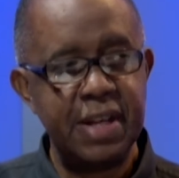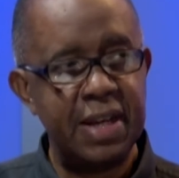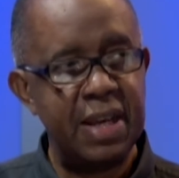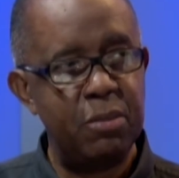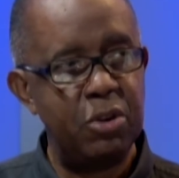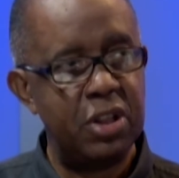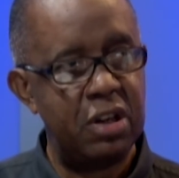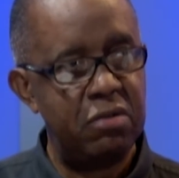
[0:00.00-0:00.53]
that
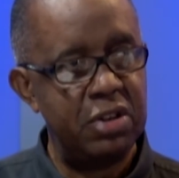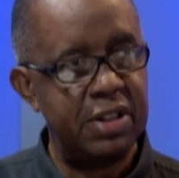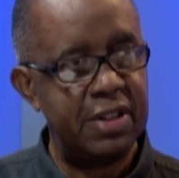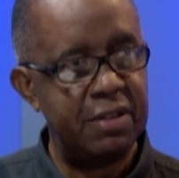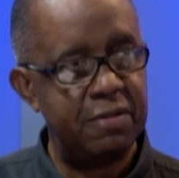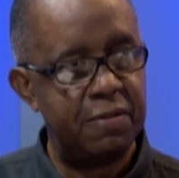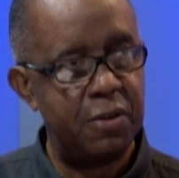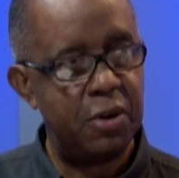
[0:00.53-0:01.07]
came out of the
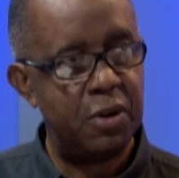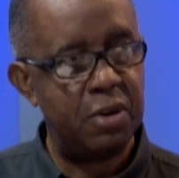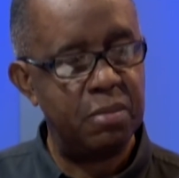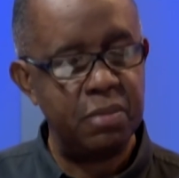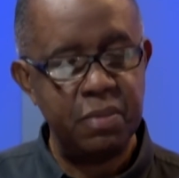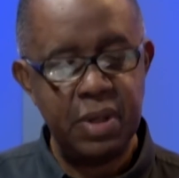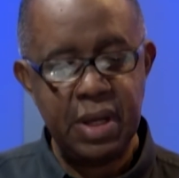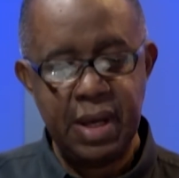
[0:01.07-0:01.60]
recent
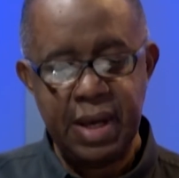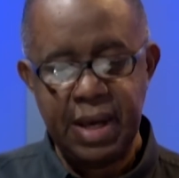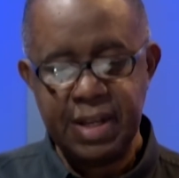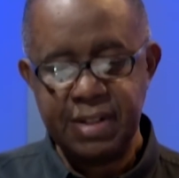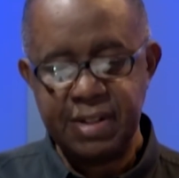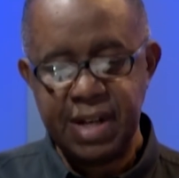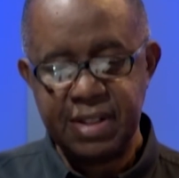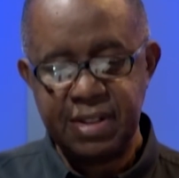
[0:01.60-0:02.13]
forum
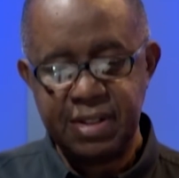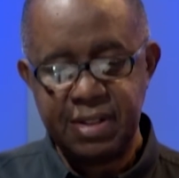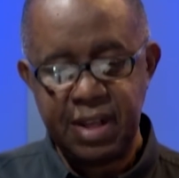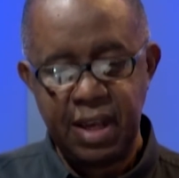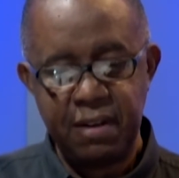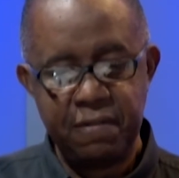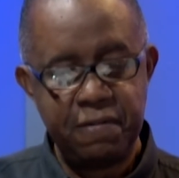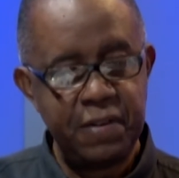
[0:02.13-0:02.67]
is that
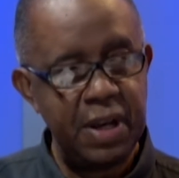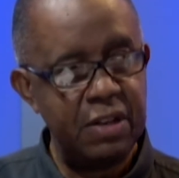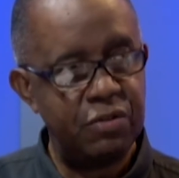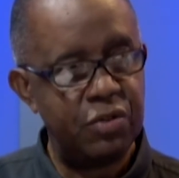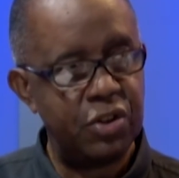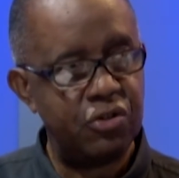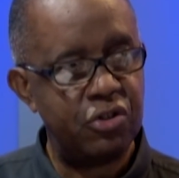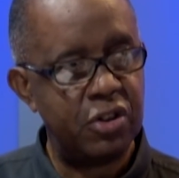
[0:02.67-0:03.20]
safe
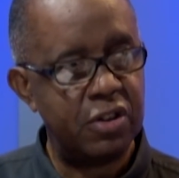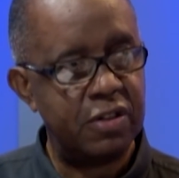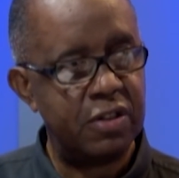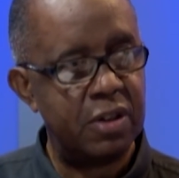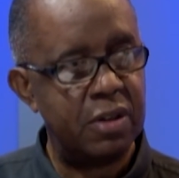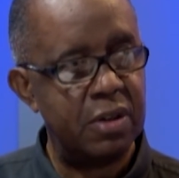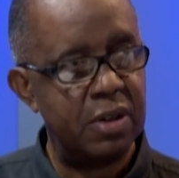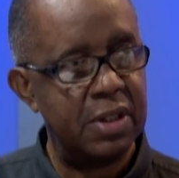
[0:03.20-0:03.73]

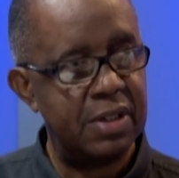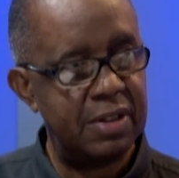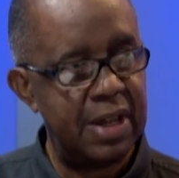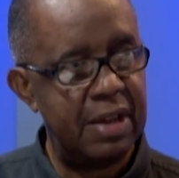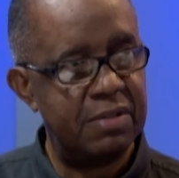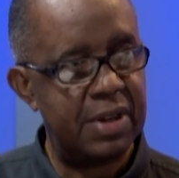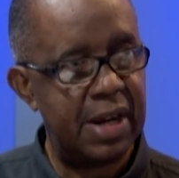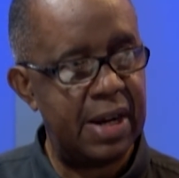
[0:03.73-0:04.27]
infrastructure
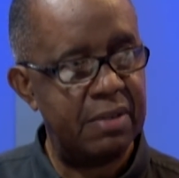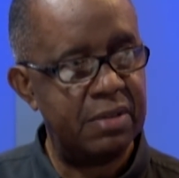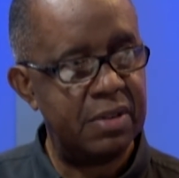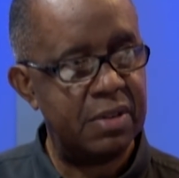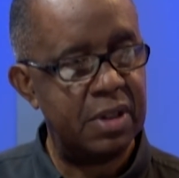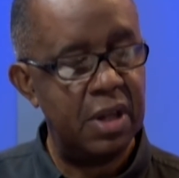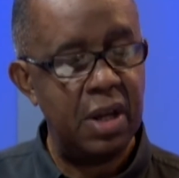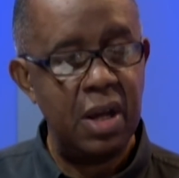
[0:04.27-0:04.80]
saves
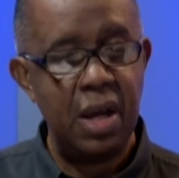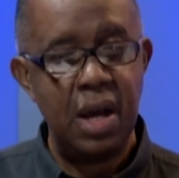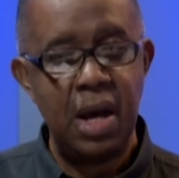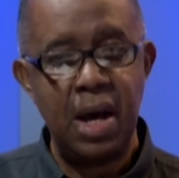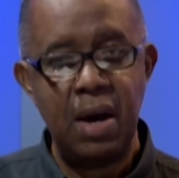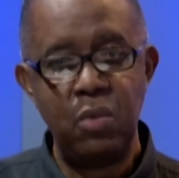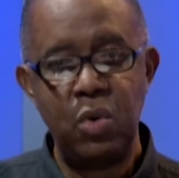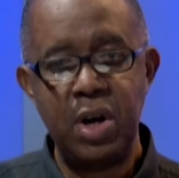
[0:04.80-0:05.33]
lives.
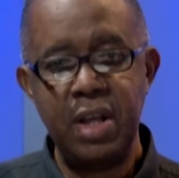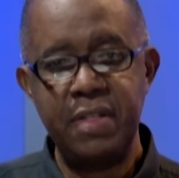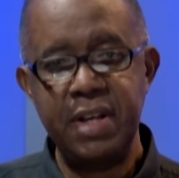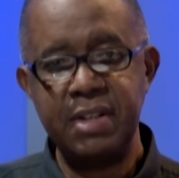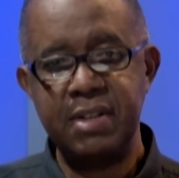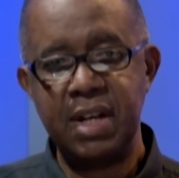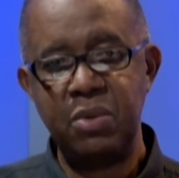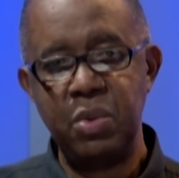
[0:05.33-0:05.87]
And one of the
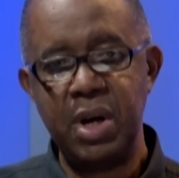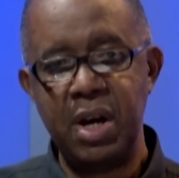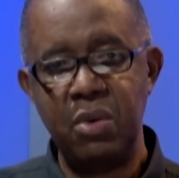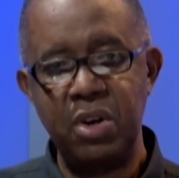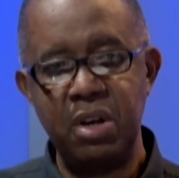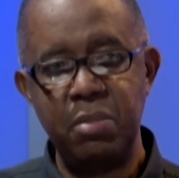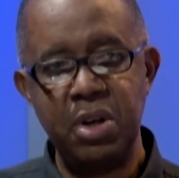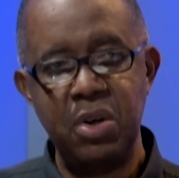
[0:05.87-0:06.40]
things that we are
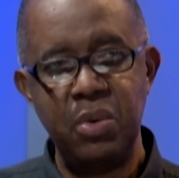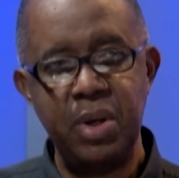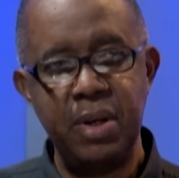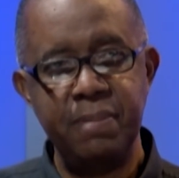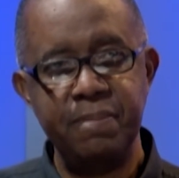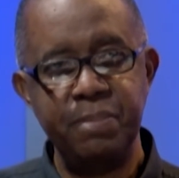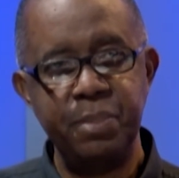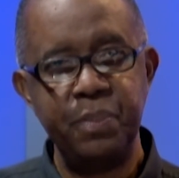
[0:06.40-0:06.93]
going to be
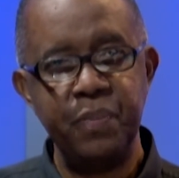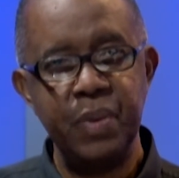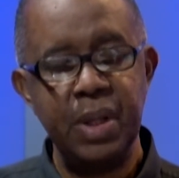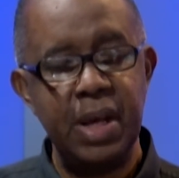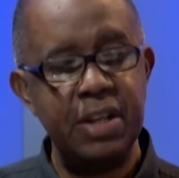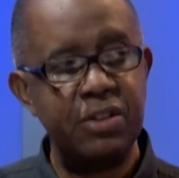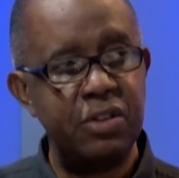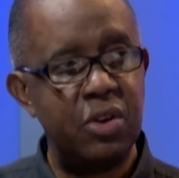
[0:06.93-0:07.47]
doing
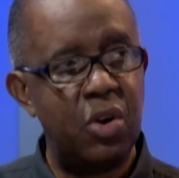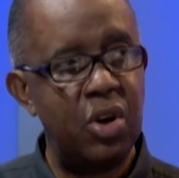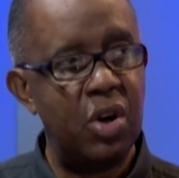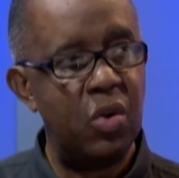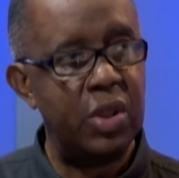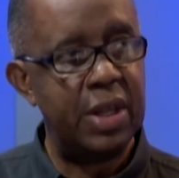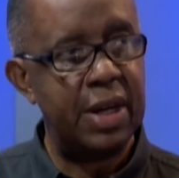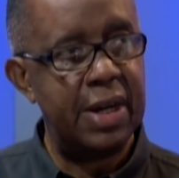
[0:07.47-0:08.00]
is
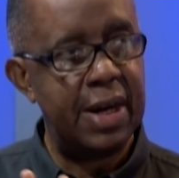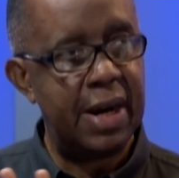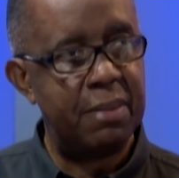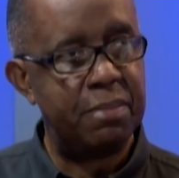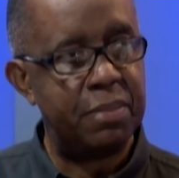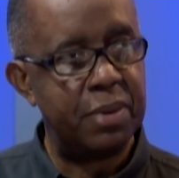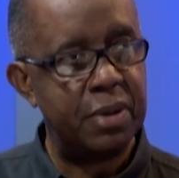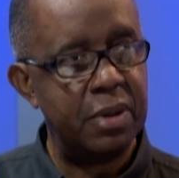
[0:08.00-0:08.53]
downloading an
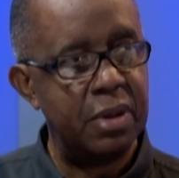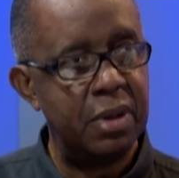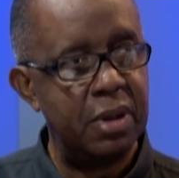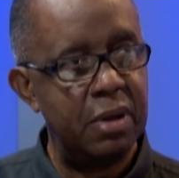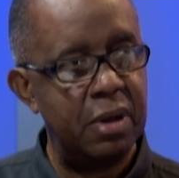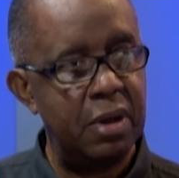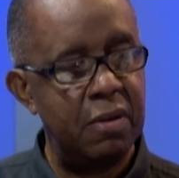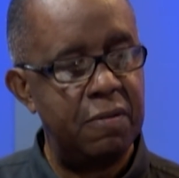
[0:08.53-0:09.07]
app
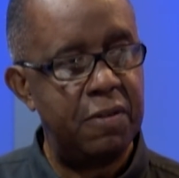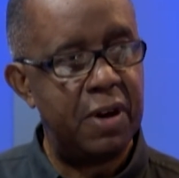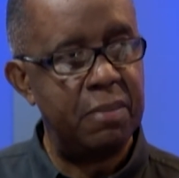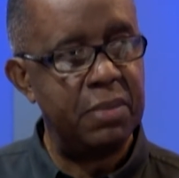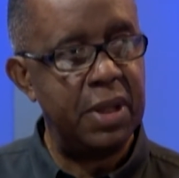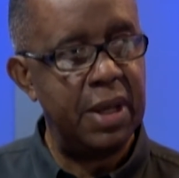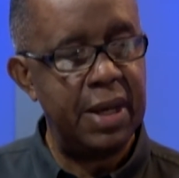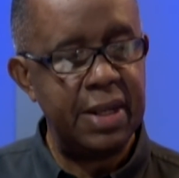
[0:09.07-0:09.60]

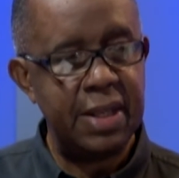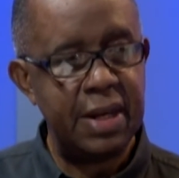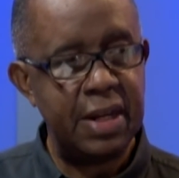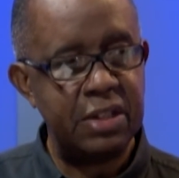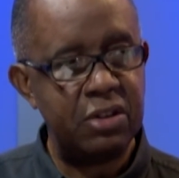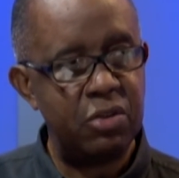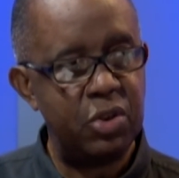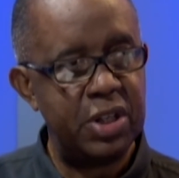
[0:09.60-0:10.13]
from the
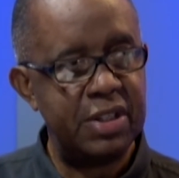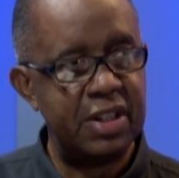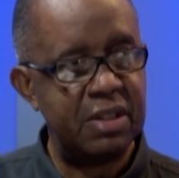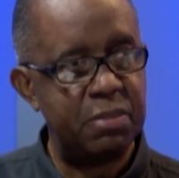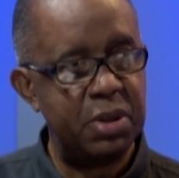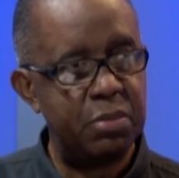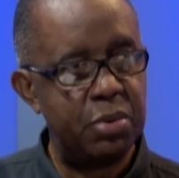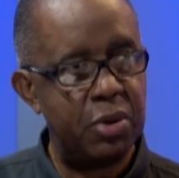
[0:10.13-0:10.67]
International Road
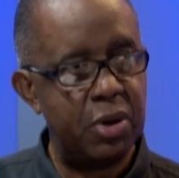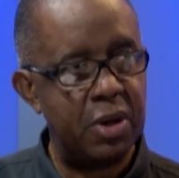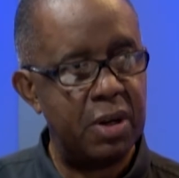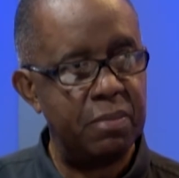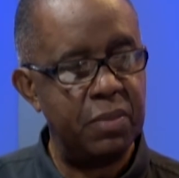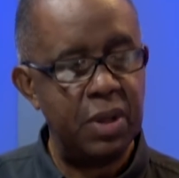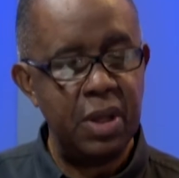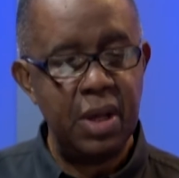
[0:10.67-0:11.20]
Assessment Program.